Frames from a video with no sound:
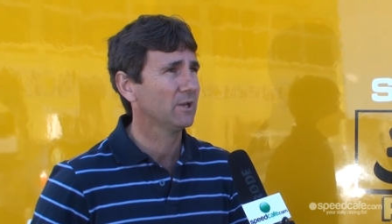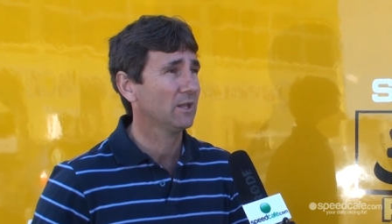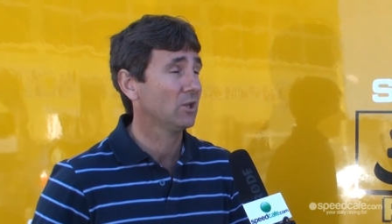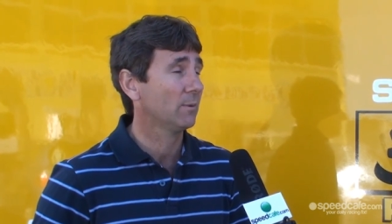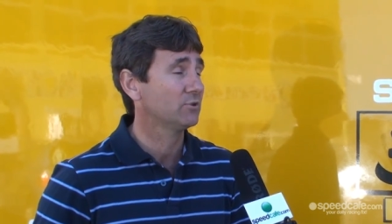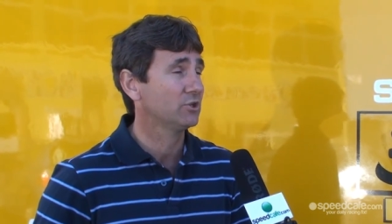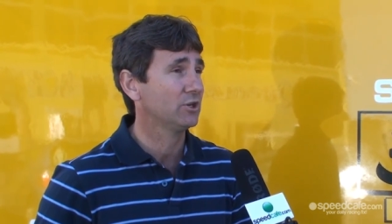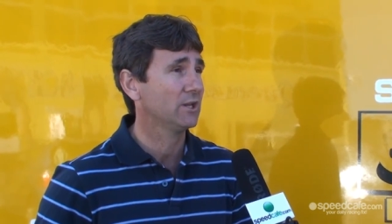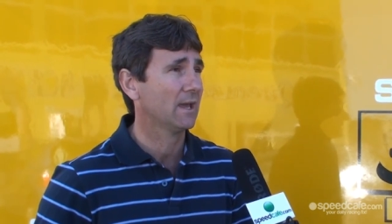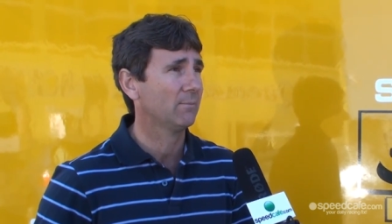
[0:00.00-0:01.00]
And the
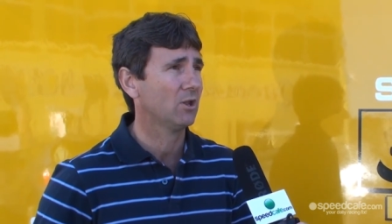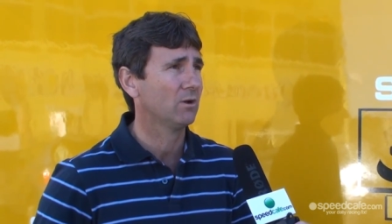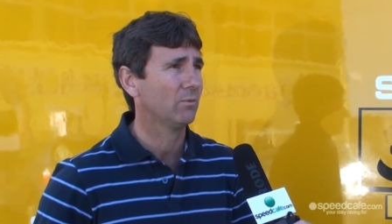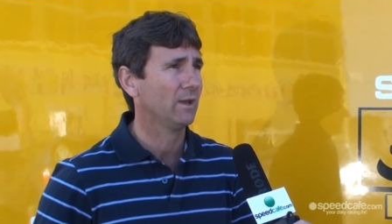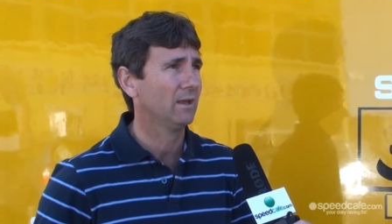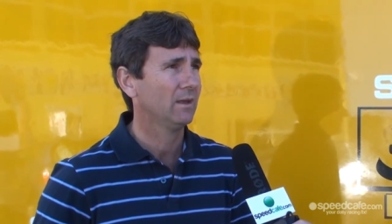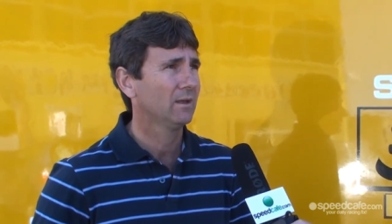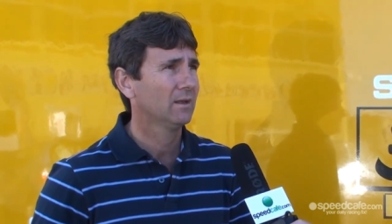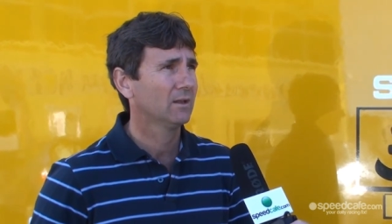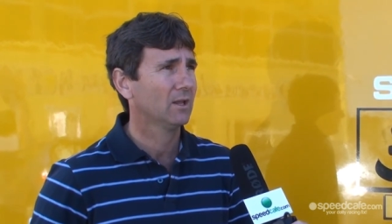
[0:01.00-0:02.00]
opportunity came along where,
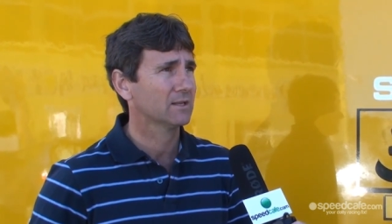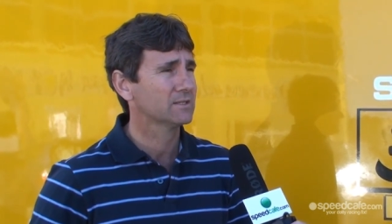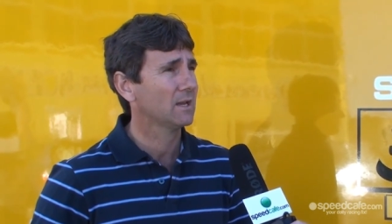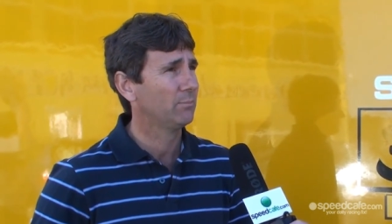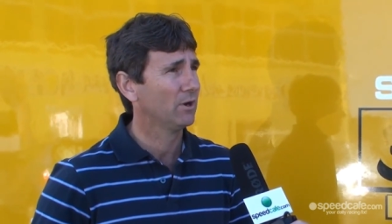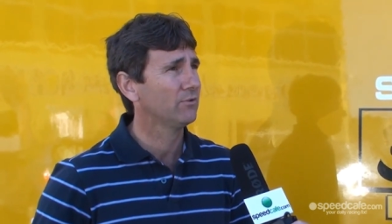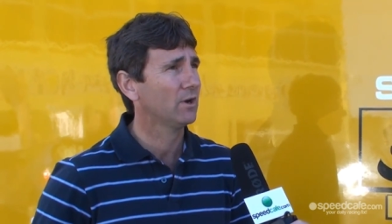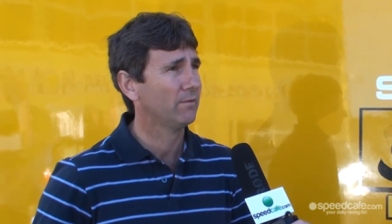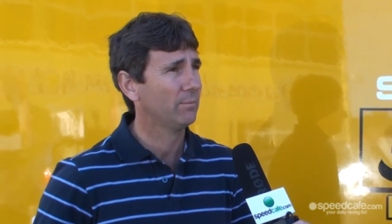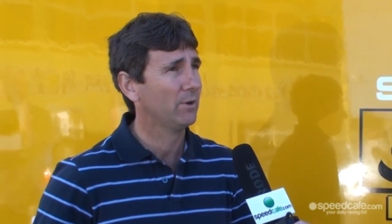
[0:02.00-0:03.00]
like I say,
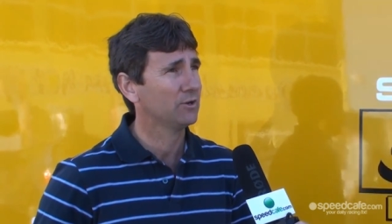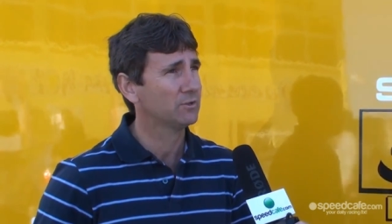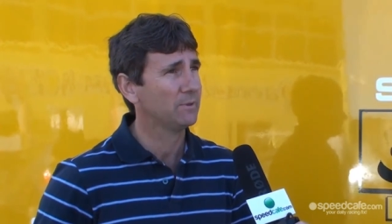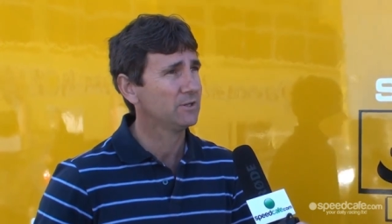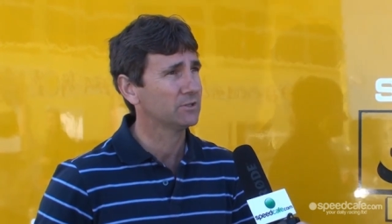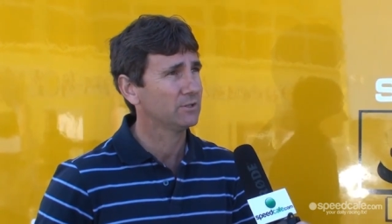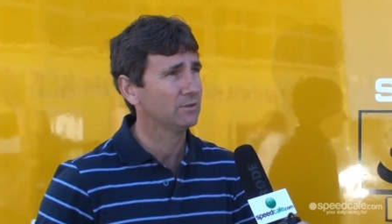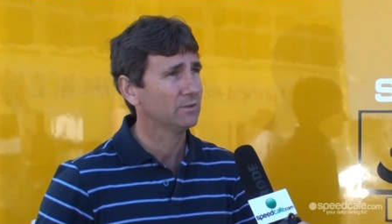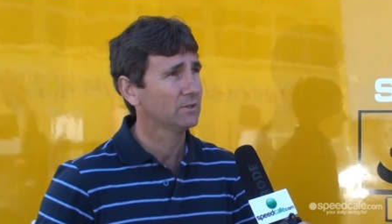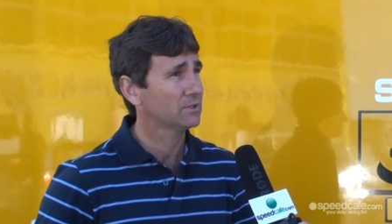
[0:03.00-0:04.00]
ProDrive approached me
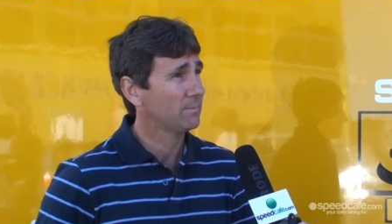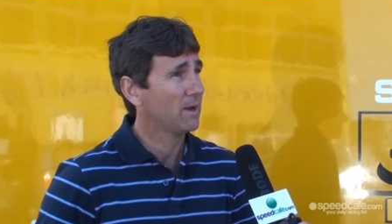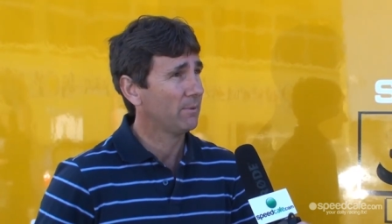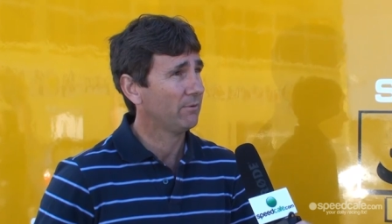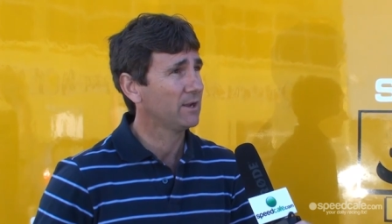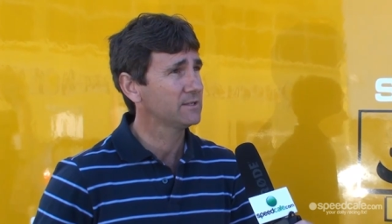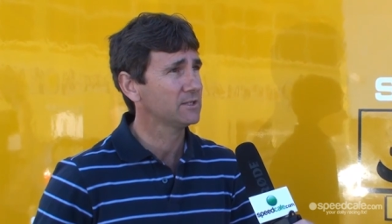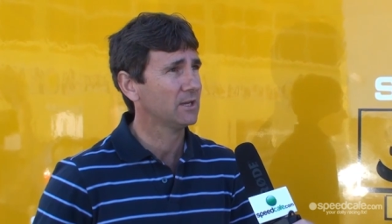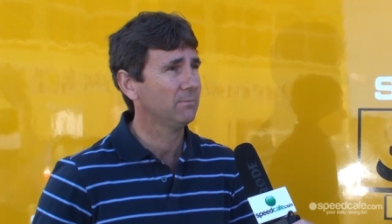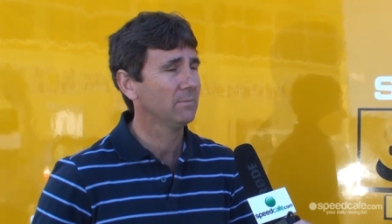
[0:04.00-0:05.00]
to, to buy my race
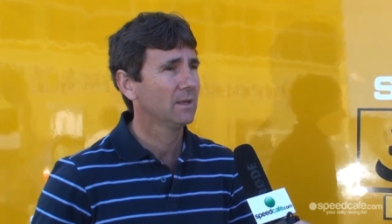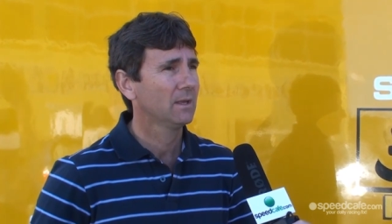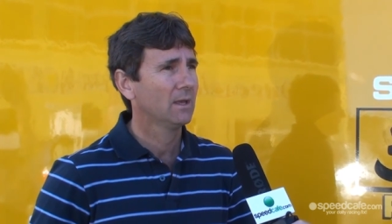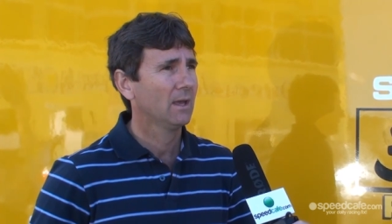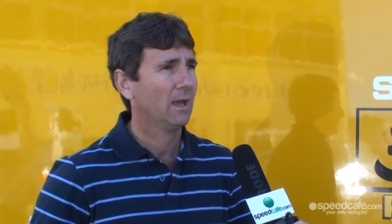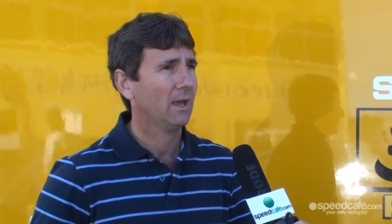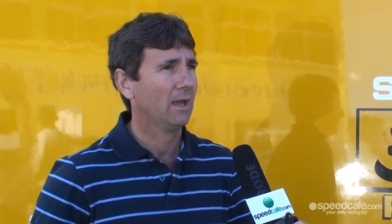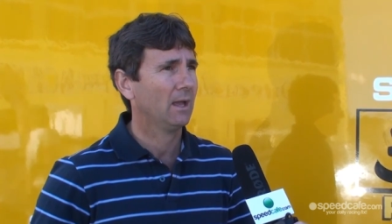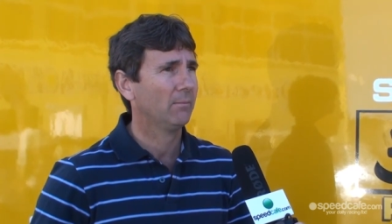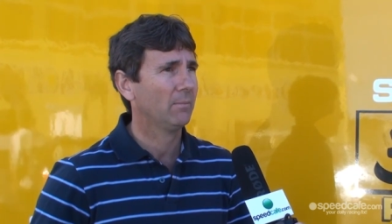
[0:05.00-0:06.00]
team.
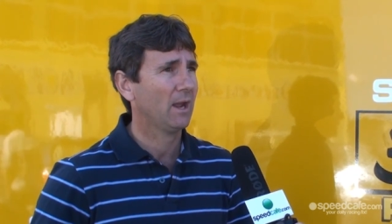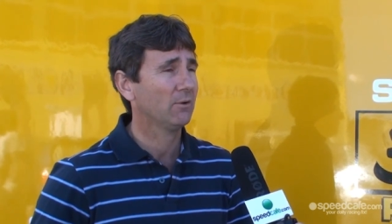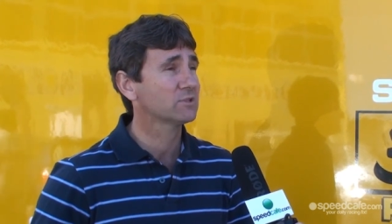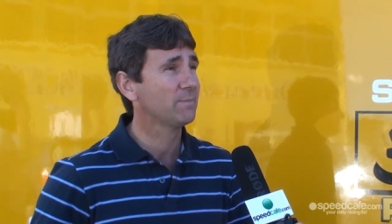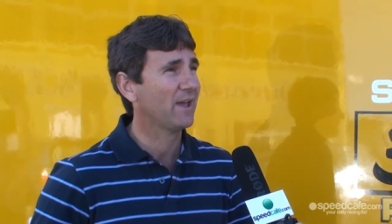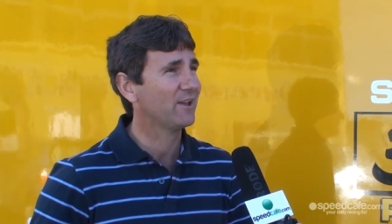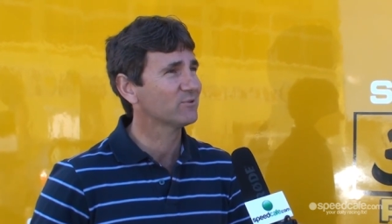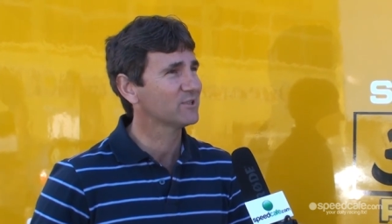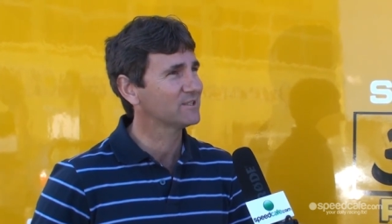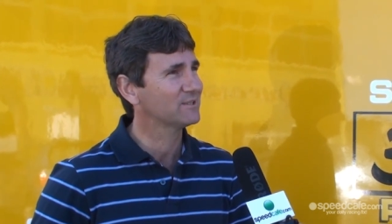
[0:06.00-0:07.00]
Um, and it was about it
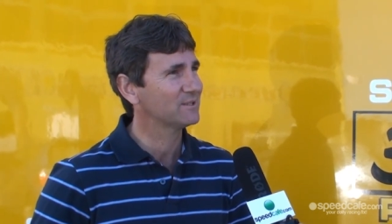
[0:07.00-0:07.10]
was